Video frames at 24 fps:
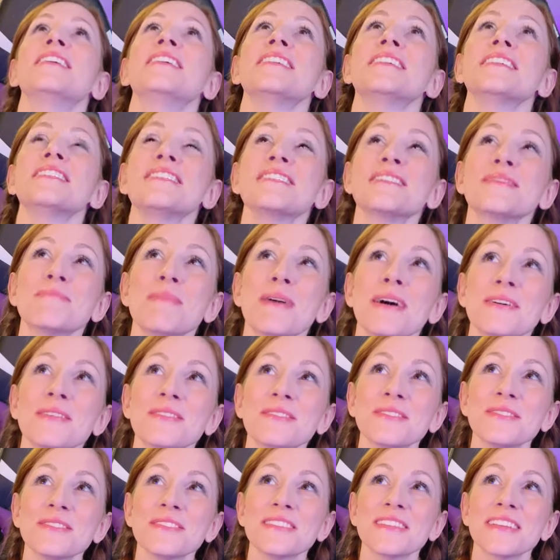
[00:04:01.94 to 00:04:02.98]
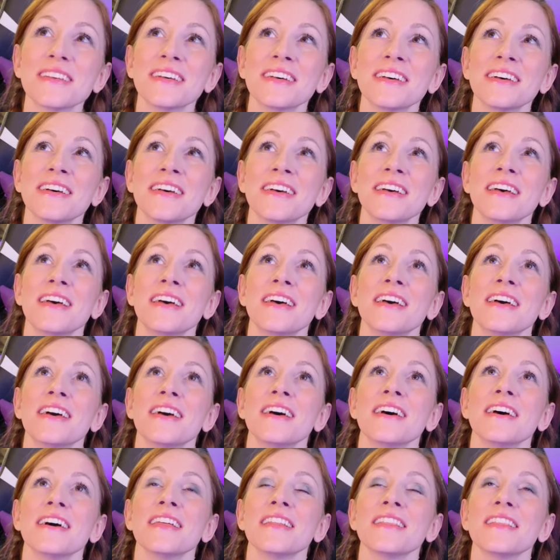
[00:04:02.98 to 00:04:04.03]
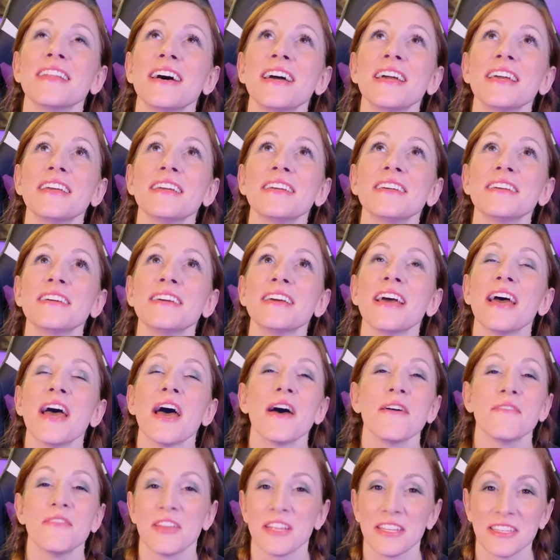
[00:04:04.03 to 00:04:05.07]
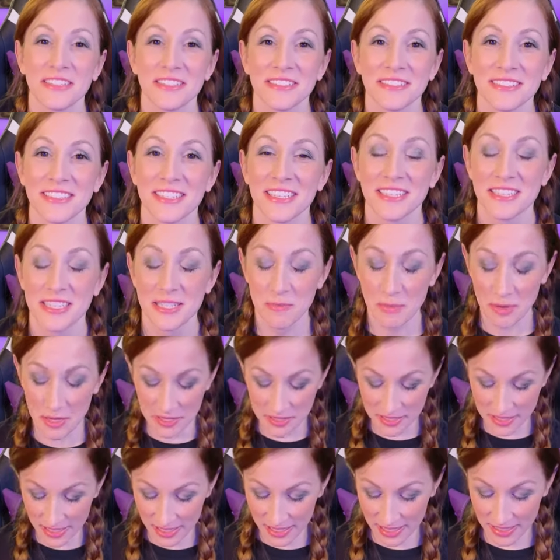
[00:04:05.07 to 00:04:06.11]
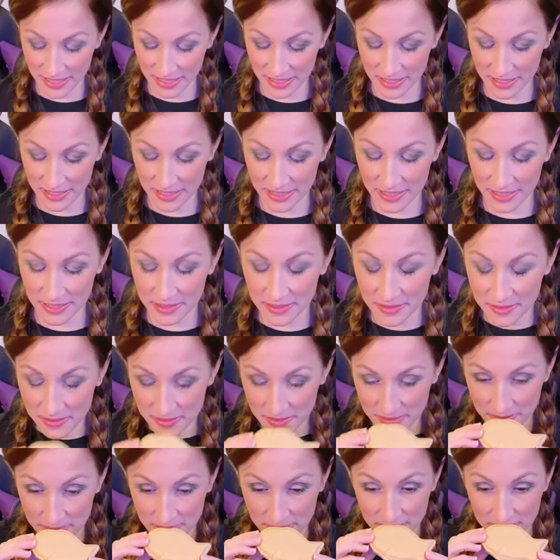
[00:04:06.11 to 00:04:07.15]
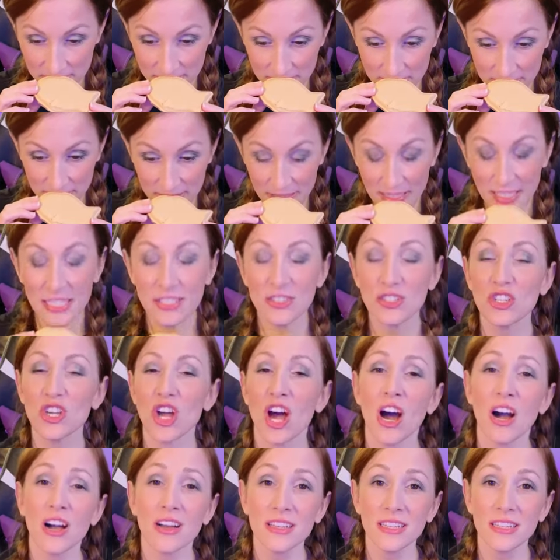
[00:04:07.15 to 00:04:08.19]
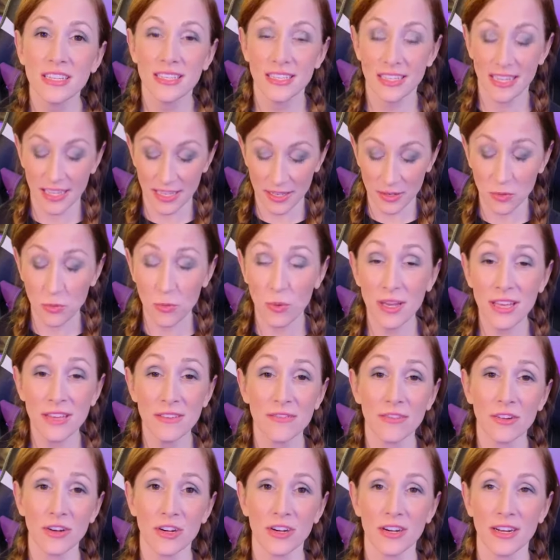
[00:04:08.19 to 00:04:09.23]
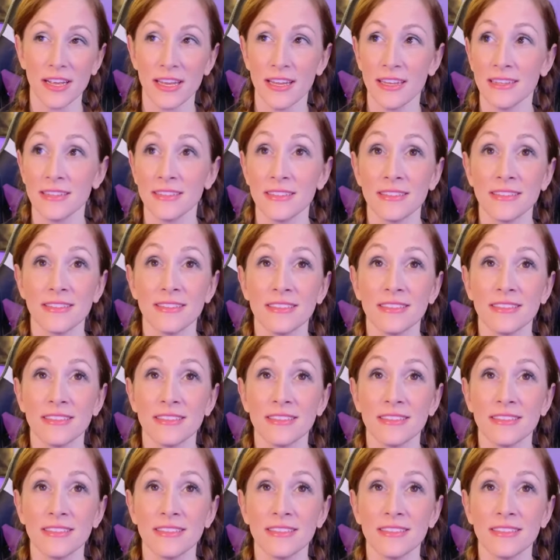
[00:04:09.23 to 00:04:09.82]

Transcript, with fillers: it smells like heaven. It smells like like chocolate and wafer and